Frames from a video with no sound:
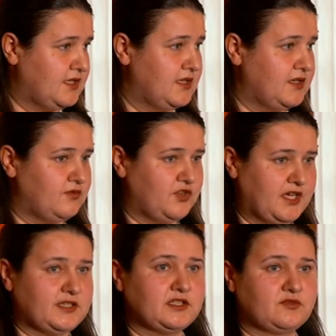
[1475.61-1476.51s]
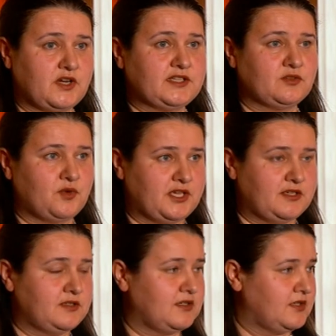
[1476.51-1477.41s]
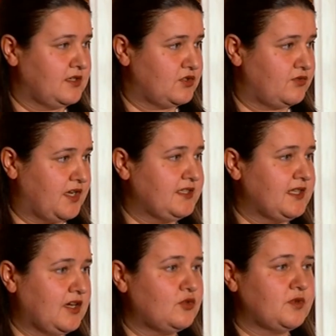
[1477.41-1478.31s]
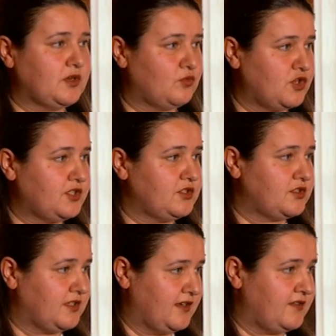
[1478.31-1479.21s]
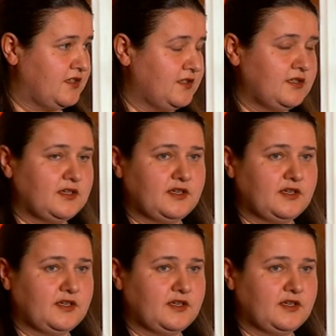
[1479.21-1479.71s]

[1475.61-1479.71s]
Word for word: He reacted right away. So, right now, we're working together